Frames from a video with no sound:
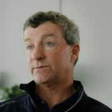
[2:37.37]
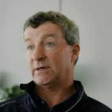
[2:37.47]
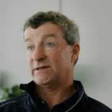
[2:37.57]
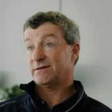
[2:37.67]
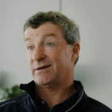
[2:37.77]

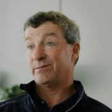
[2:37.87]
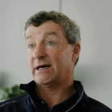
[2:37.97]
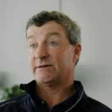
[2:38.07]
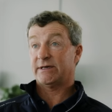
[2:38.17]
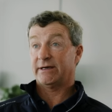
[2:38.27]
basically
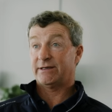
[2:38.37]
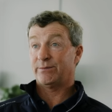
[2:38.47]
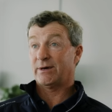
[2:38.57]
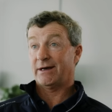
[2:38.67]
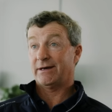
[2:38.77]

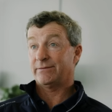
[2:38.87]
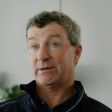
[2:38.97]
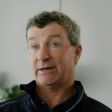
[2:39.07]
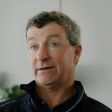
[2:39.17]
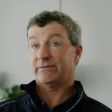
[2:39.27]
bisected by,
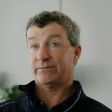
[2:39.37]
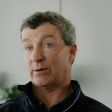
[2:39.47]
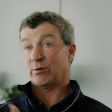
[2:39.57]
by a